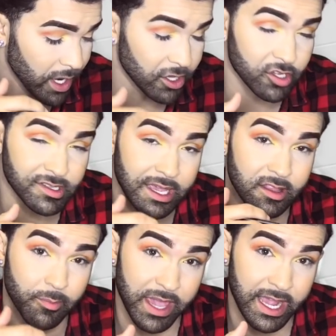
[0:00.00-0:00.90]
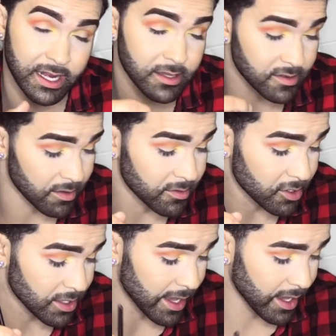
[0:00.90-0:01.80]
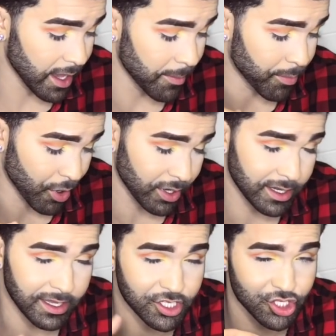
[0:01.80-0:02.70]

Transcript: what it looks like in the pan, it does look like a burgundy